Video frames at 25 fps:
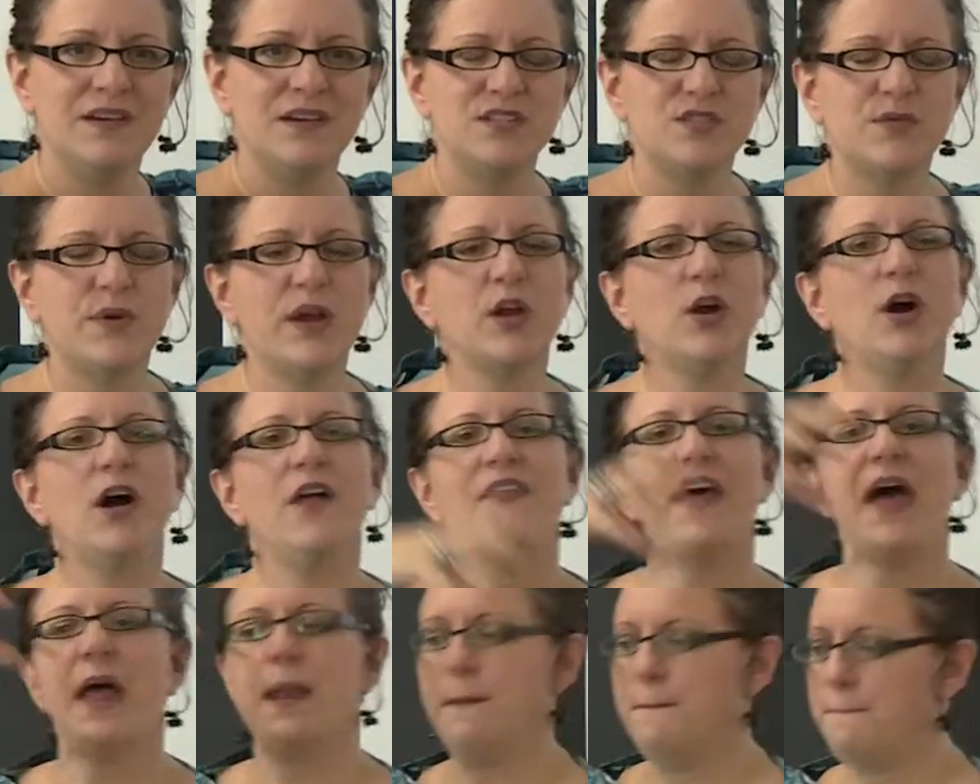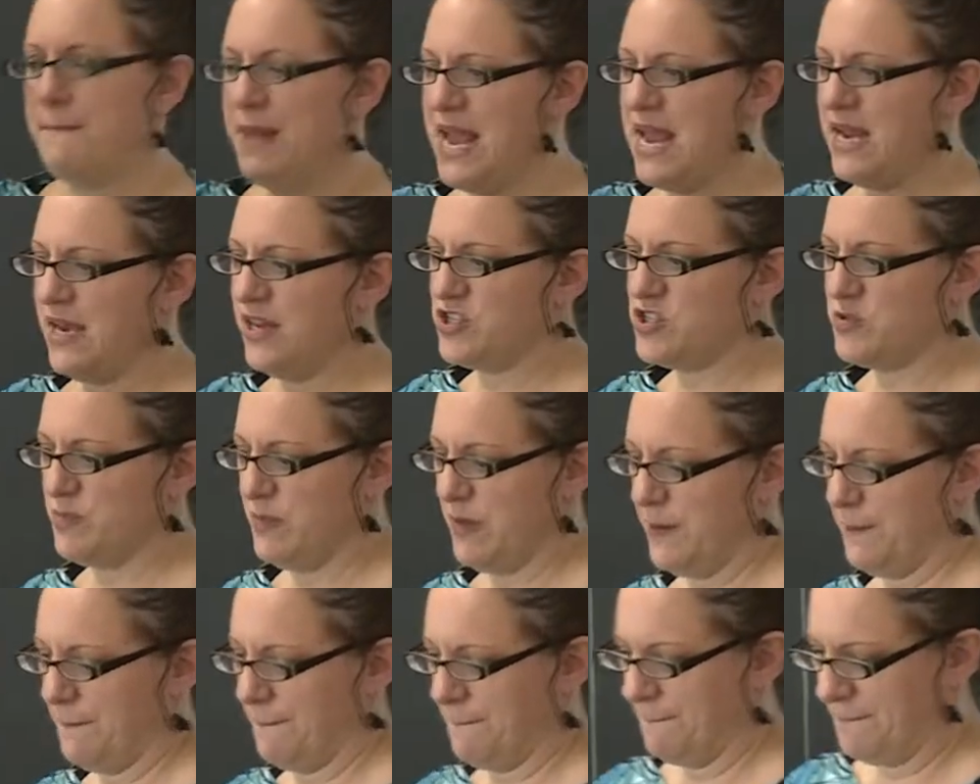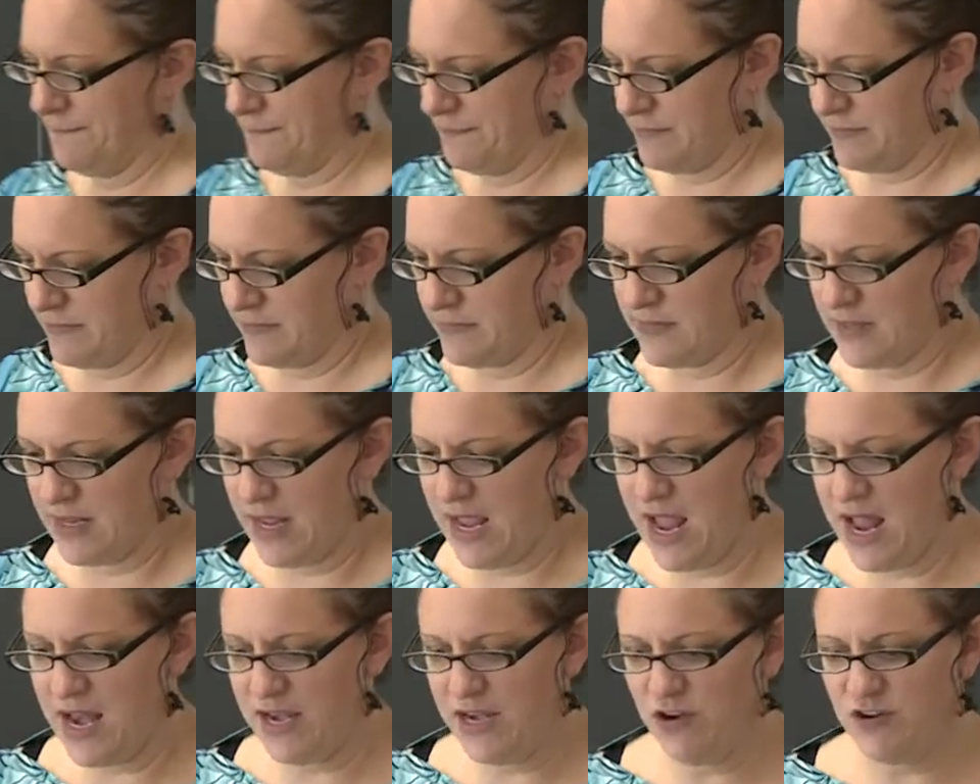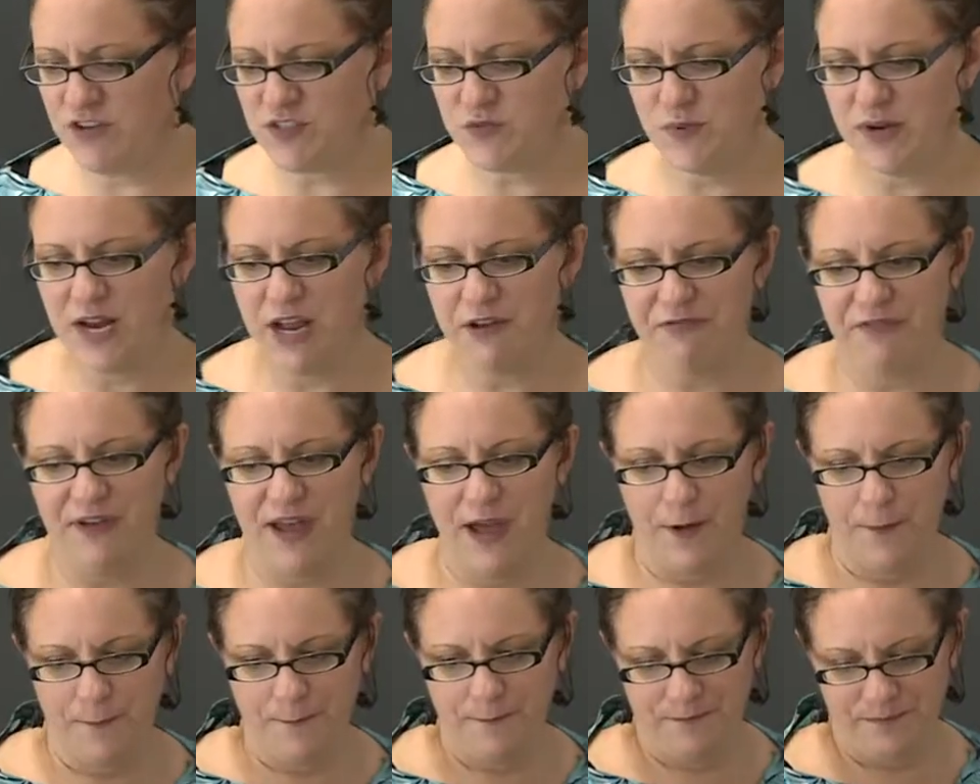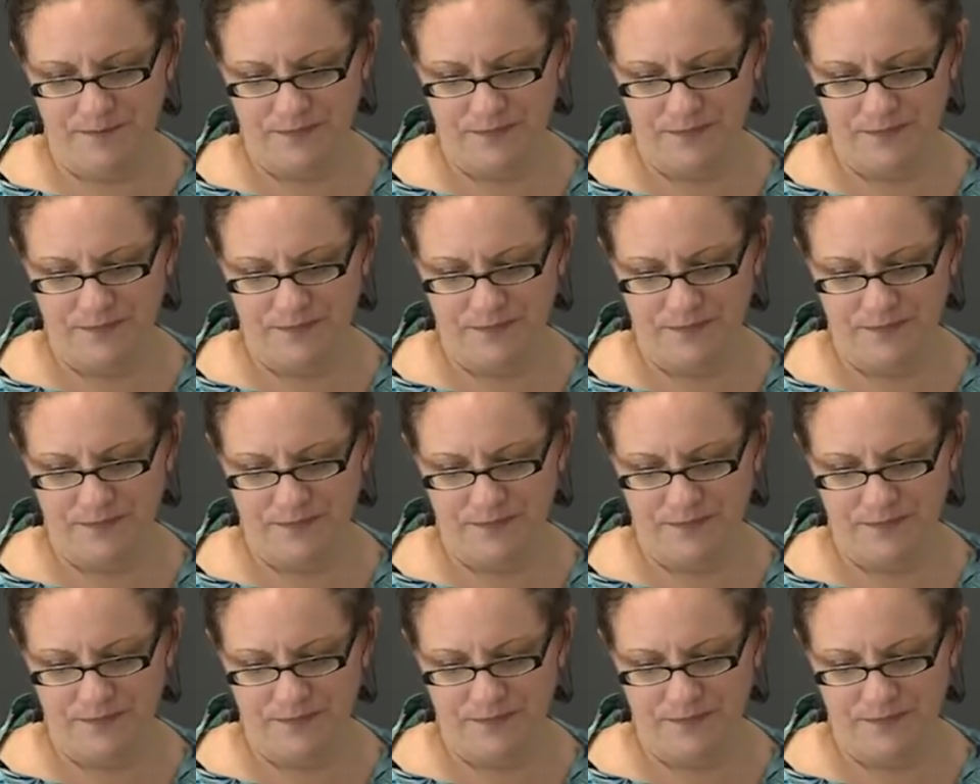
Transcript: So I called that management. And here's what I found.